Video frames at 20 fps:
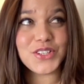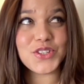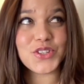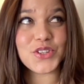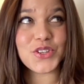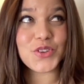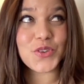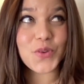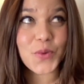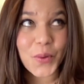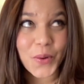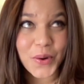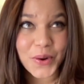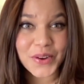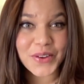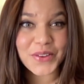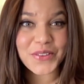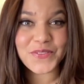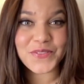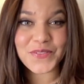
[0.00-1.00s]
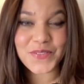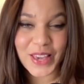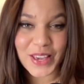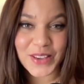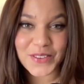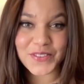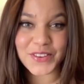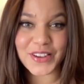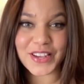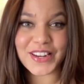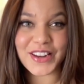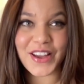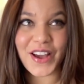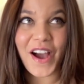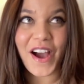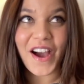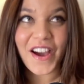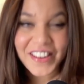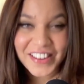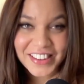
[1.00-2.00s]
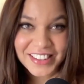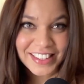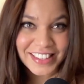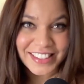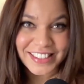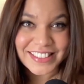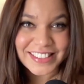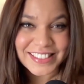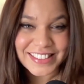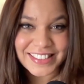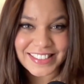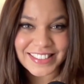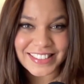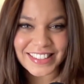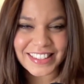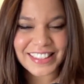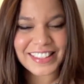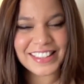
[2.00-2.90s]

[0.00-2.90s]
to your favorite artists.